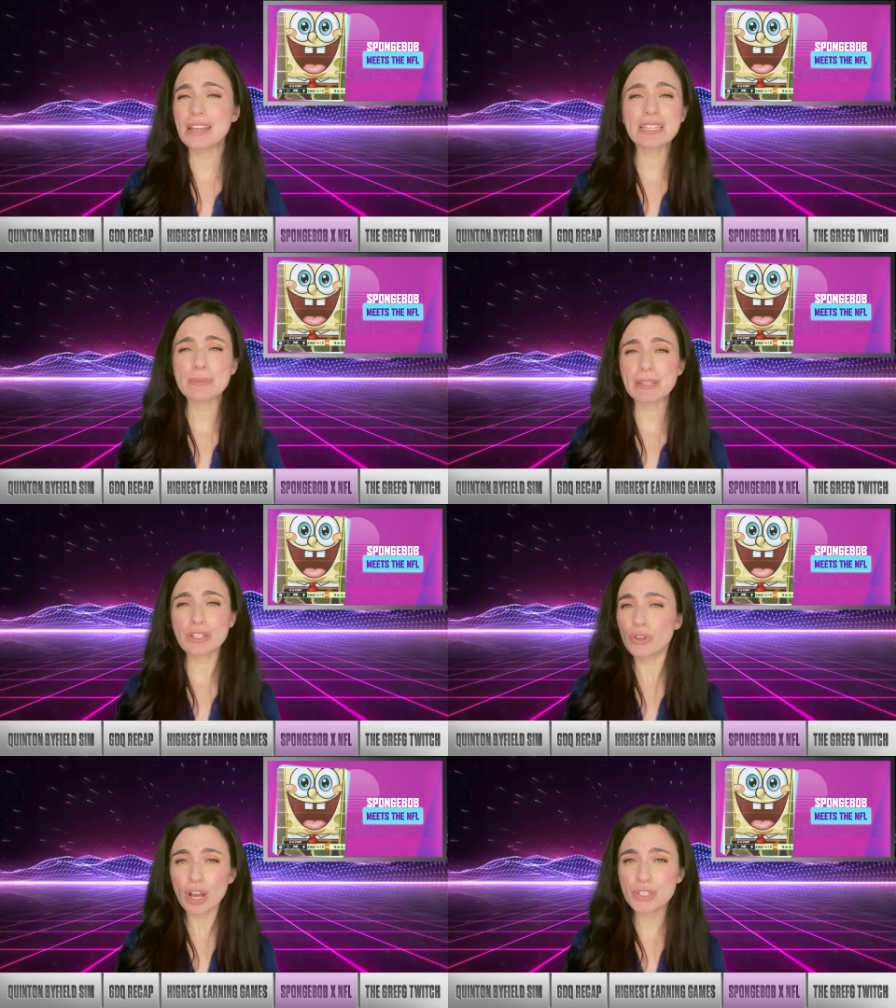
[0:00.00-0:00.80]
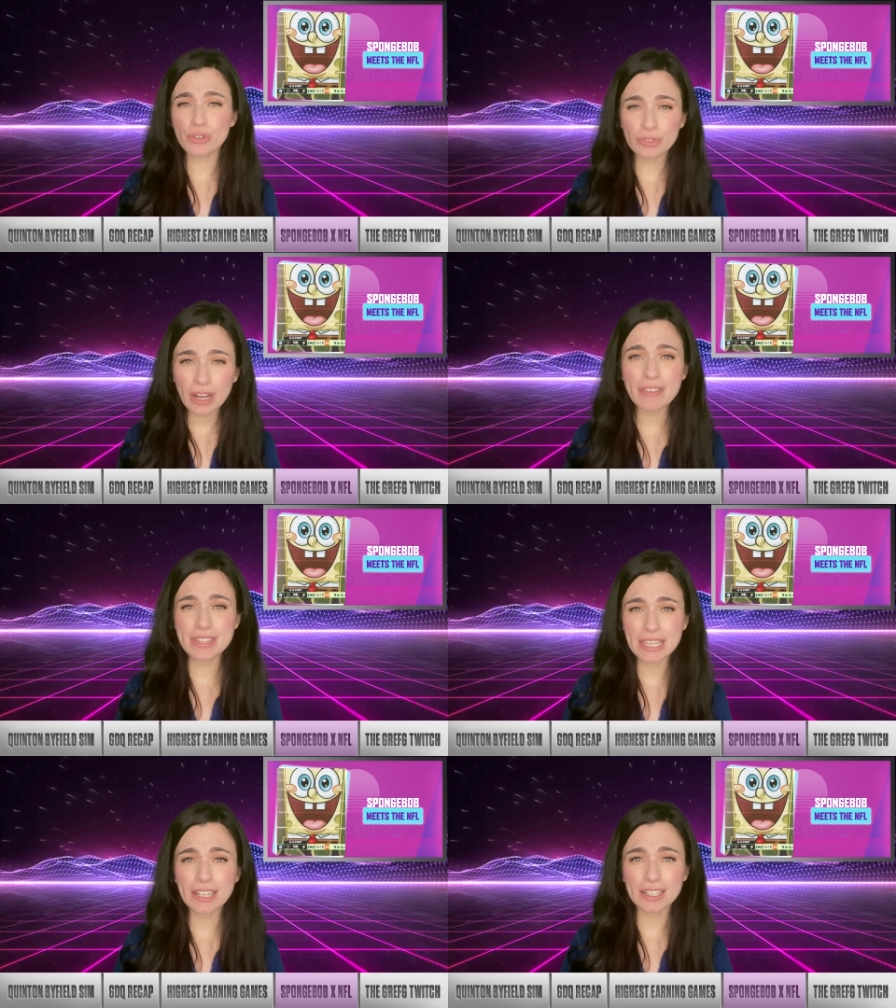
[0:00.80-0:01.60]
unexpected crossover of
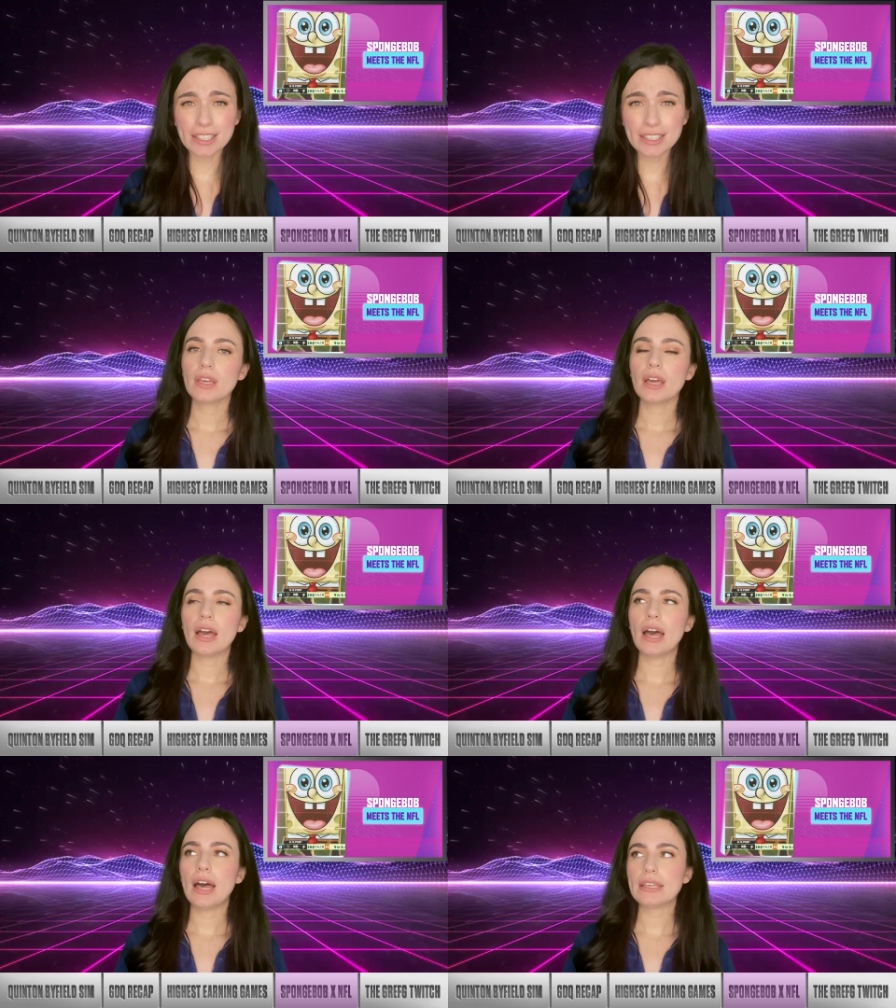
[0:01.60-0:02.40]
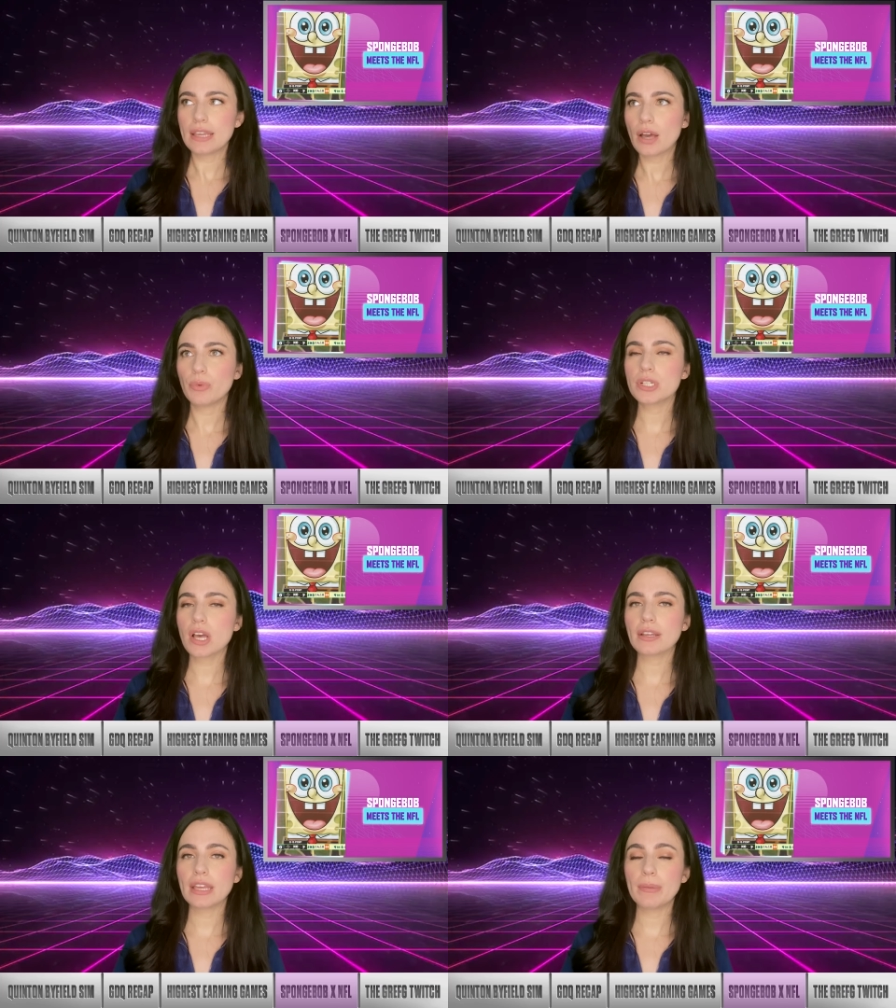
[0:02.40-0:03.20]
the year. Uh, yeah, we're
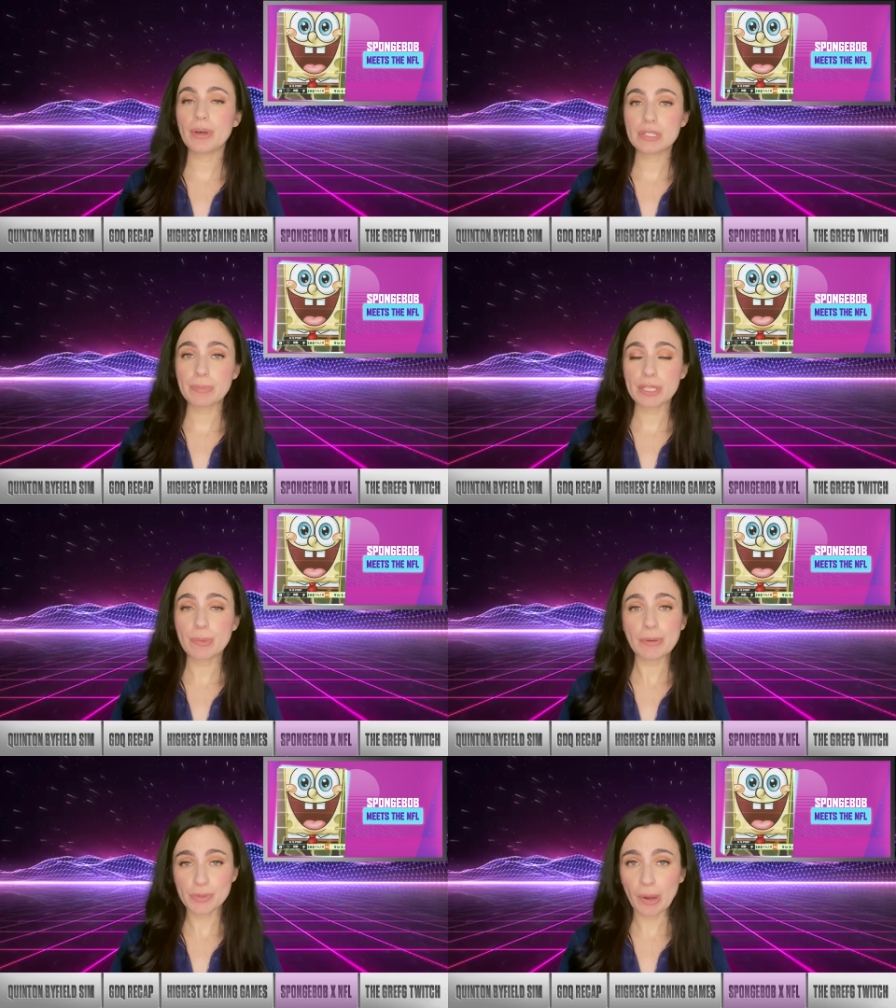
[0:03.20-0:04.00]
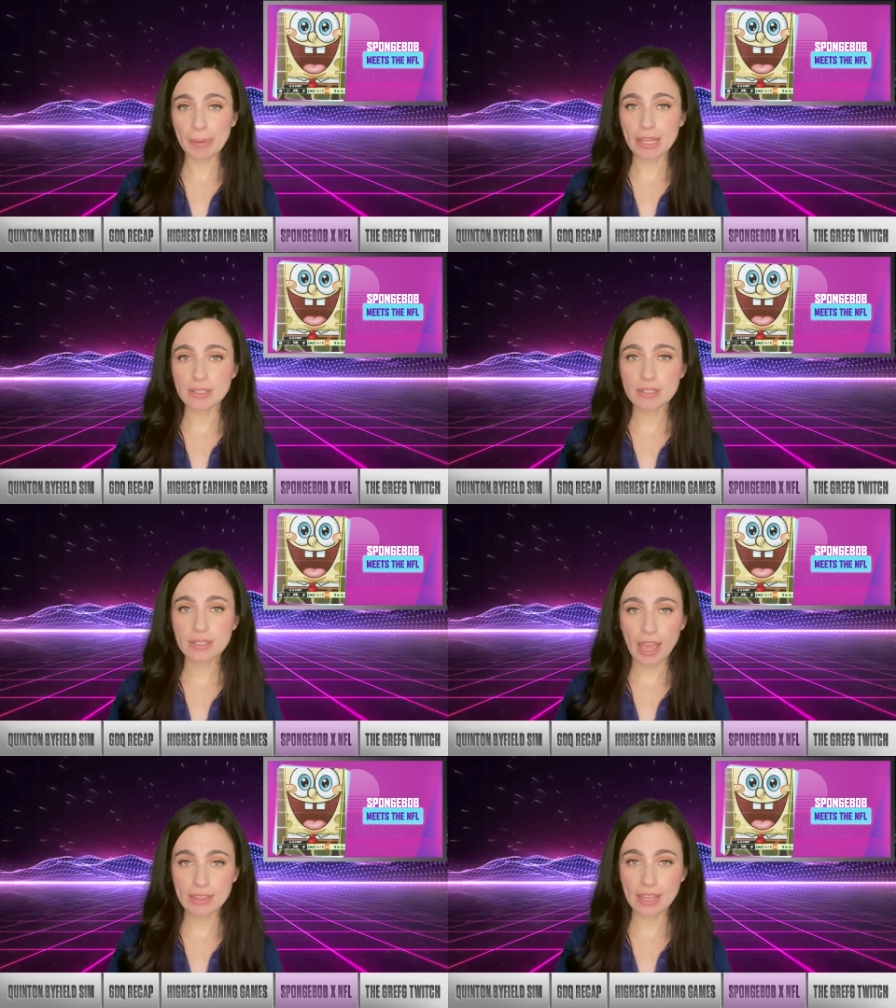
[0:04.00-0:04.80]
talking about SpongeBob SquarePants
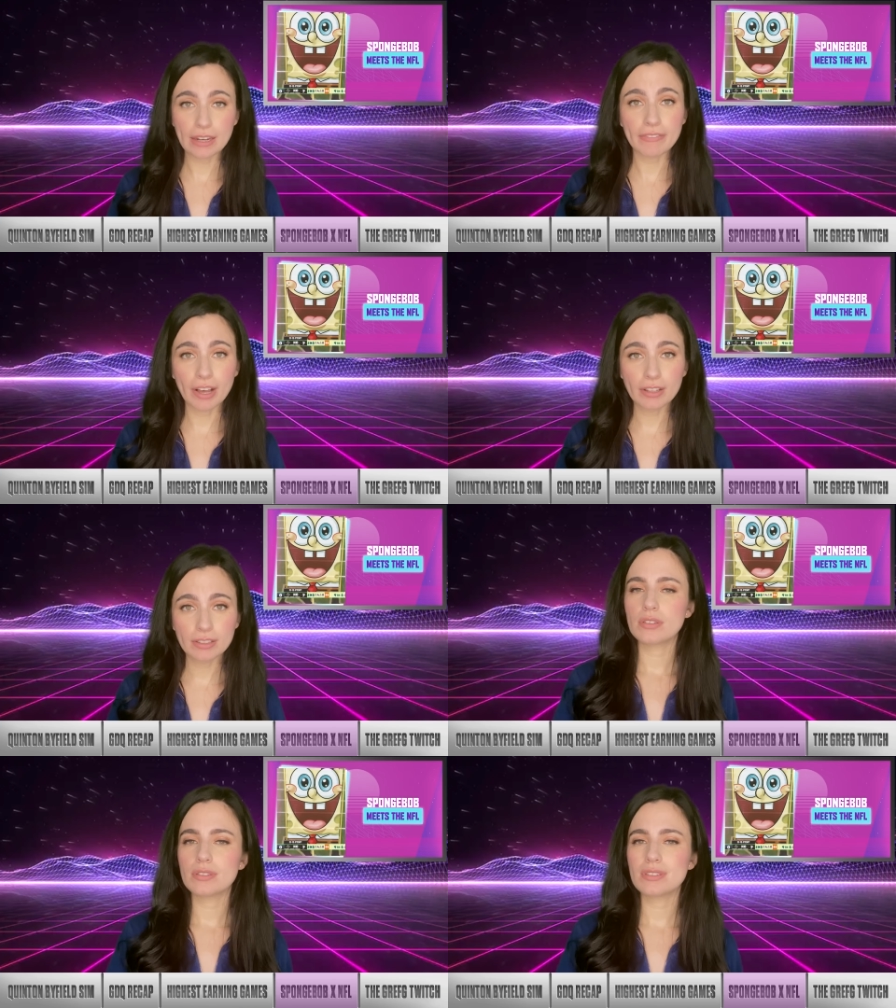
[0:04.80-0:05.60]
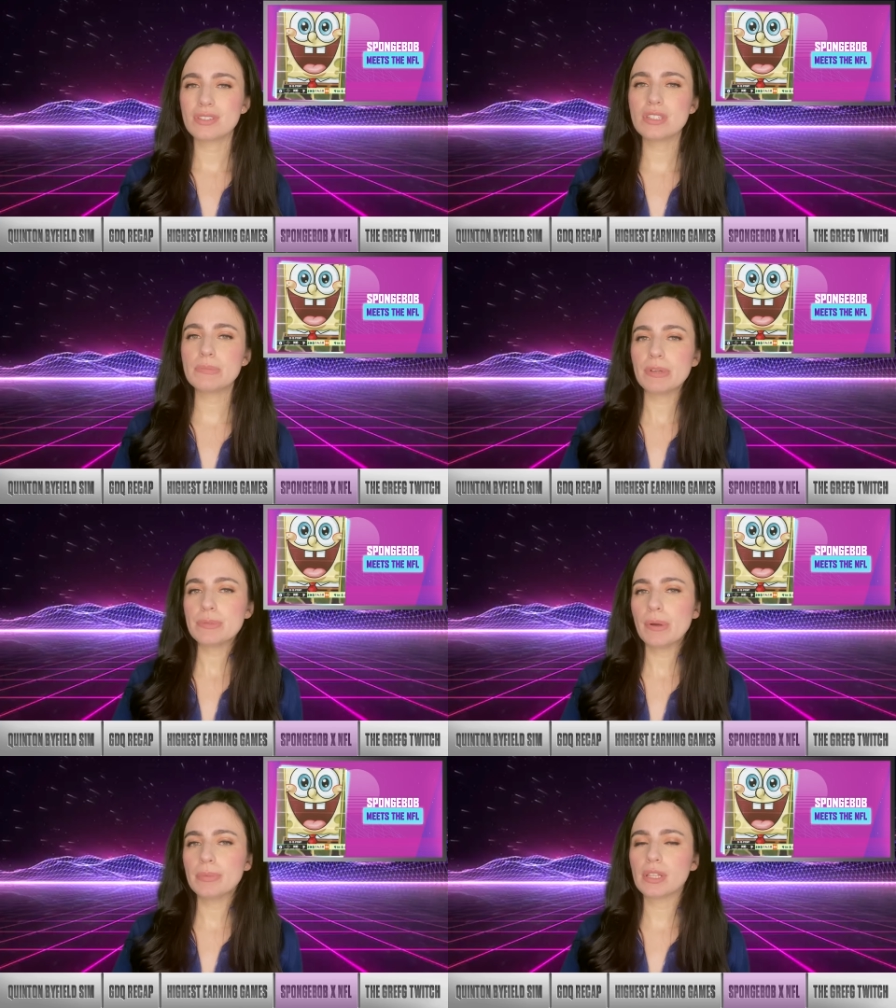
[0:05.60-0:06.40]
and the N F L. Just
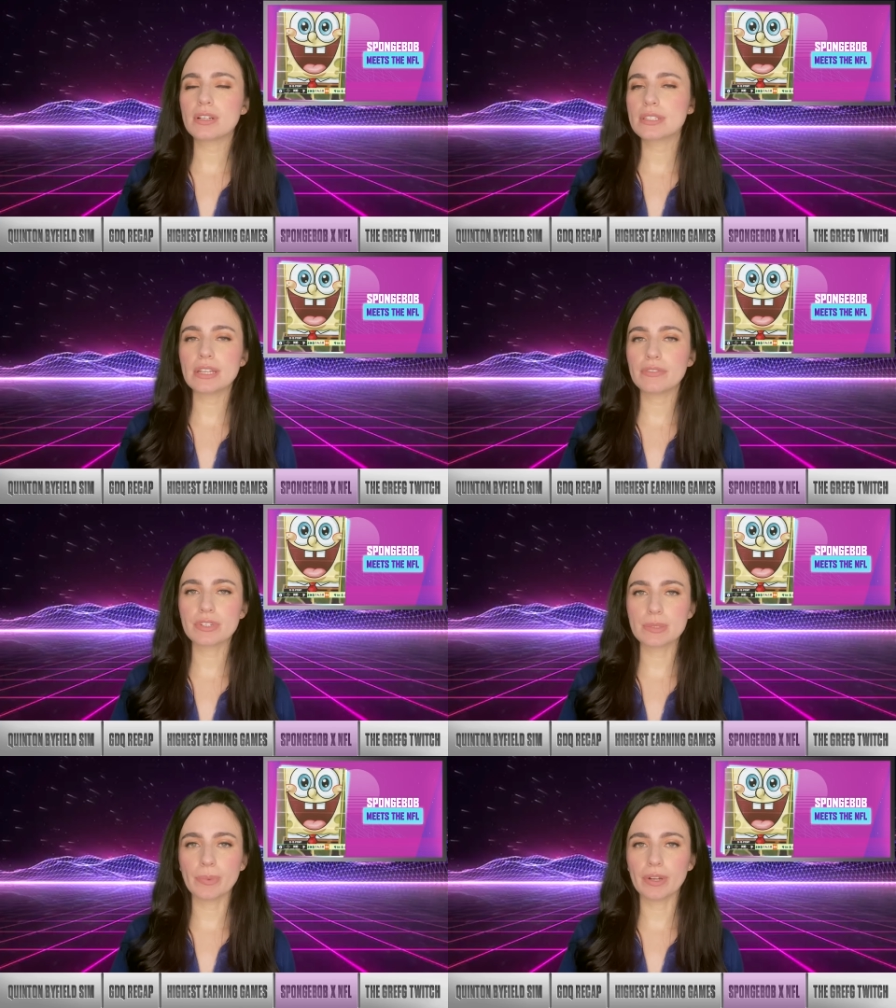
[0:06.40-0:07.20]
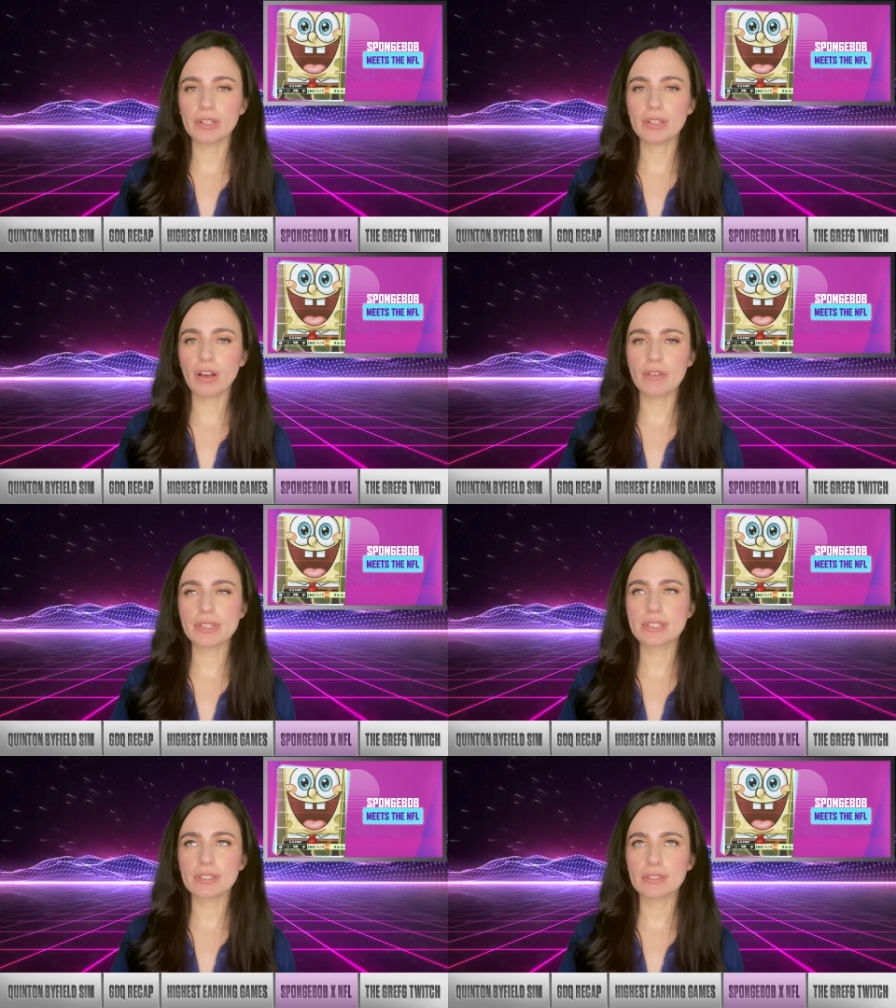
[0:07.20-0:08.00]
SpongeBob belongs in every sport,
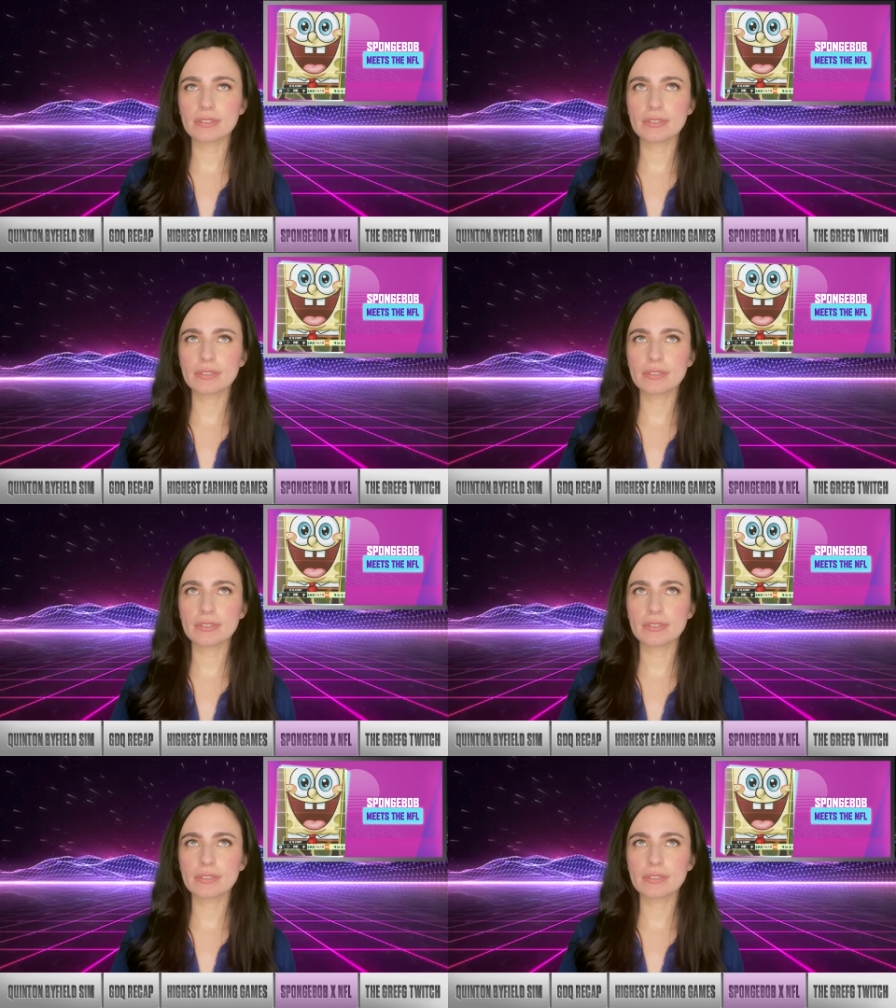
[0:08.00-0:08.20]
obviously.